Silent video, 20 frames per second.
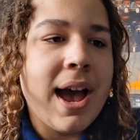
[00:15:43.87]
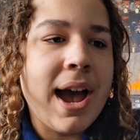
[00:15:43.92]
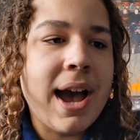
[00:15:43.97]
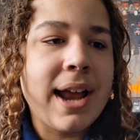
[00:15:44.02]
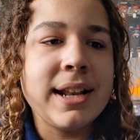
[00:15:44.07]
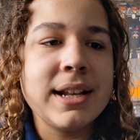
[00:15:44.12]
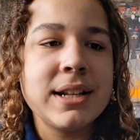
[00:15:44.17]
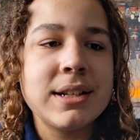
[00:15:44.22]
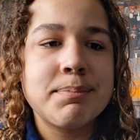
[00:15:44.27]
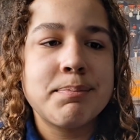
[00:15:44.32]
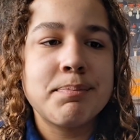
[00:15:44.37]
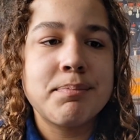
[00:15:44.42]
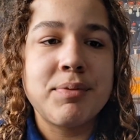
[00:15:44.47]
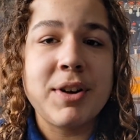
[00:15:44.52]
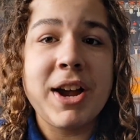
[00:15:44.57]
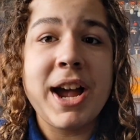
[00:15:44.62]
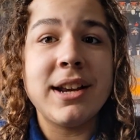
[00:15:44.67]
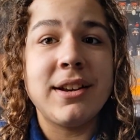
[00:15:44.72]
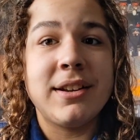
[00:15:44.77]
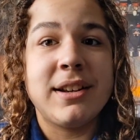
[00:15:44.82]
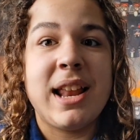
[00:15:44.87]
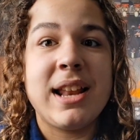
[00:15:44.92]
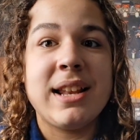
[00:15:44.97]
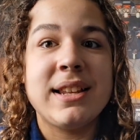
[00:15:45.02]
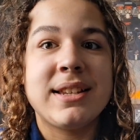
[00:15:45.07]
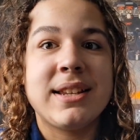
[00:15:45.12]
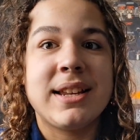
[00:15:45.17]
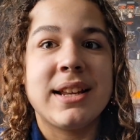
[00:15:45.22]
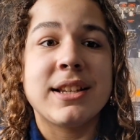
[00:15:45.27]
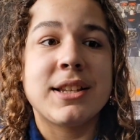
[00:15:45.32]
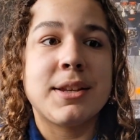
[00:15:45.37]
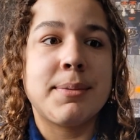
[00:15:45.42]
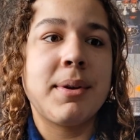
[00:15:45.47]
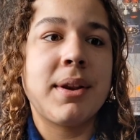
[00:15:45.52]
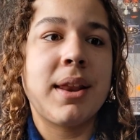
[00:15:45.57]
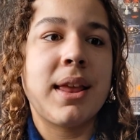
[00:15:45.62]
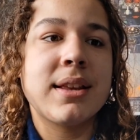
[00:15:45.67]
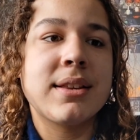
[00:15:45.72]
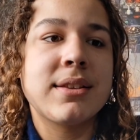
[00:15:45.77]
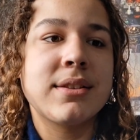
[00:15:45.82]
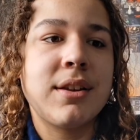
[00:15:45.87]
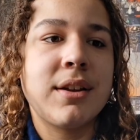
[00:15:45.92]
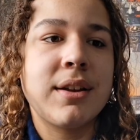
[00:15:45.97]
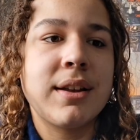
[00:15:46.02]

And it's brand identity, to be honest.